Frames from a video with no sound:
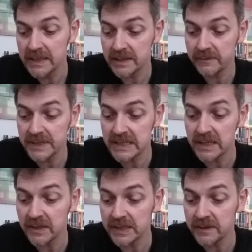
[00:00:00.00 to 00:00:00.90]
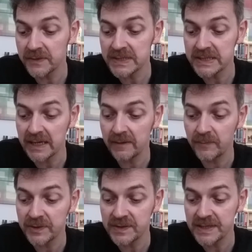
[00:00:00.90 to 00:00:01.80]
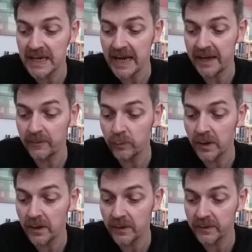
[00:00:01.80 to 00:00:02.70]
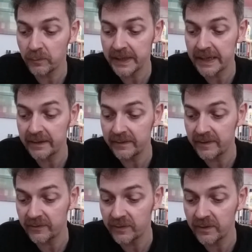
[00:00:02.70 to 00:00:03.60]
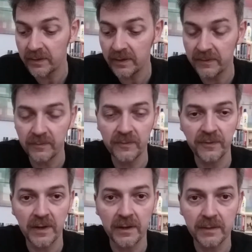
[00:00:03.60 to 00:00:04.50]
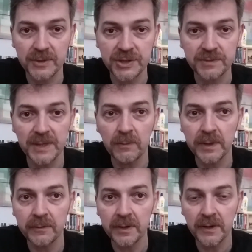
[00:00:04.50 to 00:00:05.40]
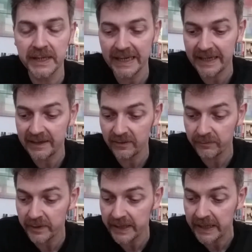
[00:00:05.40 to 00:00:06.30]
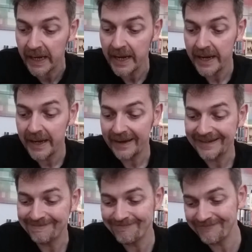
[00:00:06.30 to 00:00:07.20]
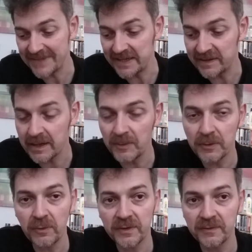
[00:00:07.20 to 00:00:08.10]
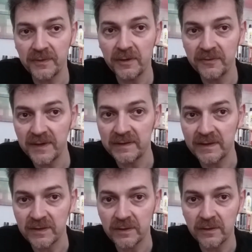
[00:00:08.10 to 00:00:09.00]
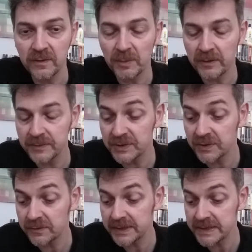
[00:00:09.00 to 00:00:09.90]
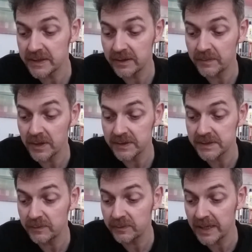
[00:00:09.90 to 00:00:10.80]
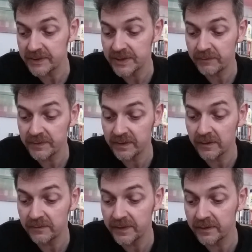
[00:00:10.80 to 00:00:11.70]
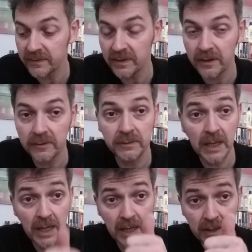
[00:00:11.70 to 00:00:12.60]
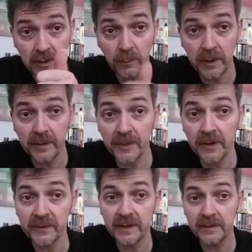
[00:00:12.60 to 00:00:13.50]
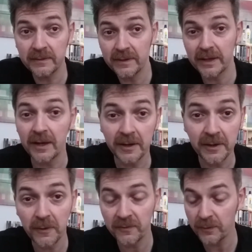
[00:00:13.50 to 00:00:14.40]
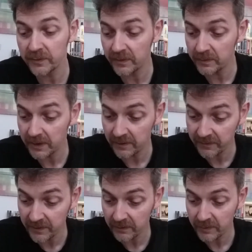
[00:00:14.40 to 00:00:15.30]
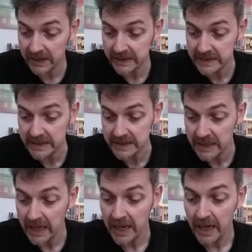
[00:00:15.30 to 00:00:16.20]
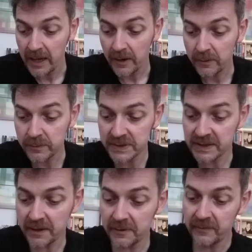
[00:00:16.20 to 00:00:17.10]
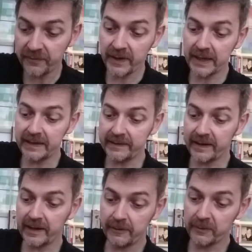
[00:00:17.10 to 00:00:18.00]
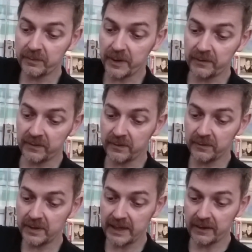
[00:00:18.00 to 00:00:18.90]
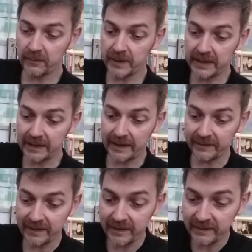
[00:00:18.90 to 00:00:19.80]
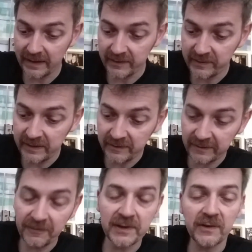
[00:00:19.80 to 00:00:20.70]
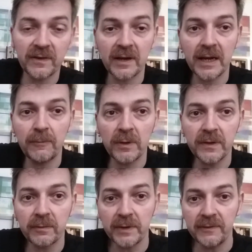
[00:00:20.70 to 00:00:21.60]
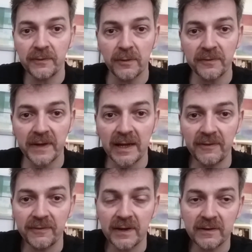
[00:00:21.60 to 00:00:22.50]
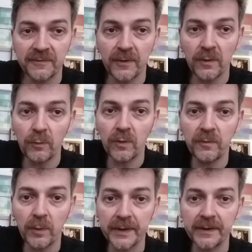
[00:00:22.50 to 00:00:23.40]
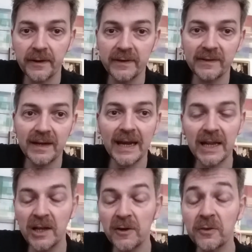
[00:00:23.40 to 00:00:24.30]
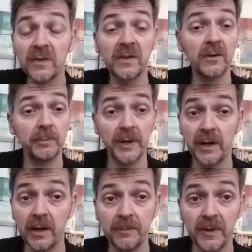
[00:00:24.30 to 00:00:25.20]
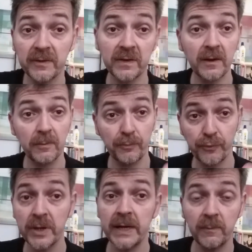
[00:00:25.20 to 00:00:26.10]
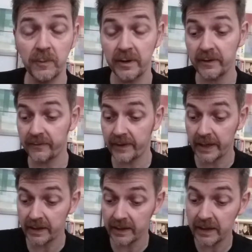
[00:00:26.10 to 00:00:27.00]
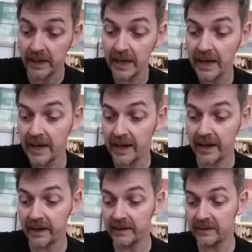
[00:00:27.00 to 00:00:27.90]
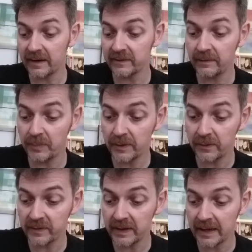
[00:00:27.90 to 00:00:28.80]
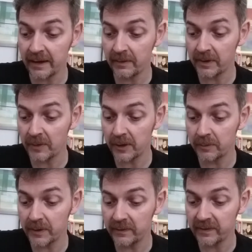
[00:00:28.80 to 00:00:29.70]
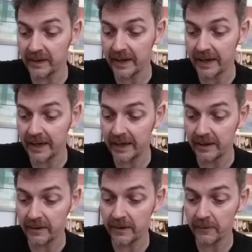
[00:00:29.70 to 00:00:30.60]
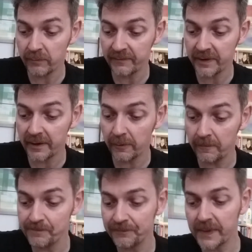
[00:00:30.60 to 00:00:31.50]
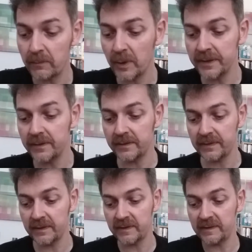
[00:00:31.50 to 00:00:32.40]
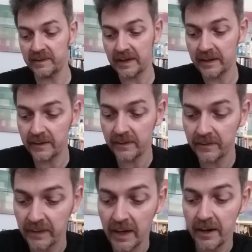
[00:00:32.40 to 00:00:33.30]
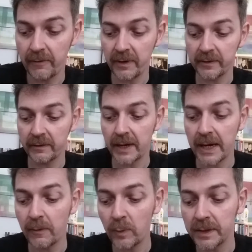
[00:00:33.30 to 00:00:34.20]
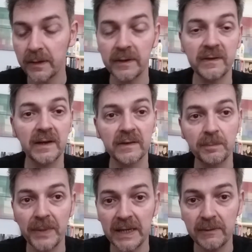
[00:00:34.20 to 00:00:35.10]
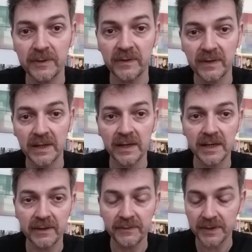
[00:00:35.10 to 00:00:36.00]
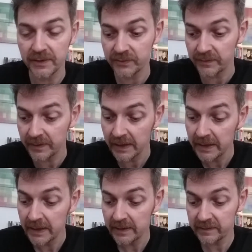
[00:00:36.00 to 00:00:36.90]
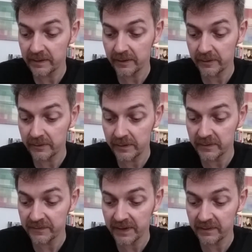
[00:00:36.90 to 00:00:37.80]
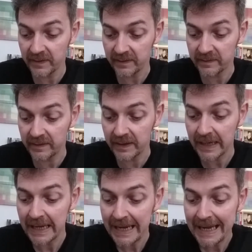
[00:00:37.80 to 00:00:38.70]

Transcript: So he started on his second, which is the Eduard Weekend Edition Messerschmitt 109 E3. He's come across a few fit issues, but I'm sure in time Martin will actually resolve those. So good work, Martin. I look forward to further releases. Also, Frankie Day, who I spoke to the other weekend, he's actually just finished a 1/24th Airfix Focke-Wulf 190. Looks superb, so brilliant work, Frankie. And he's actually building at the moment a Revell 1/32 Arado AL 196B, which is the earlier version. So looks fantastic.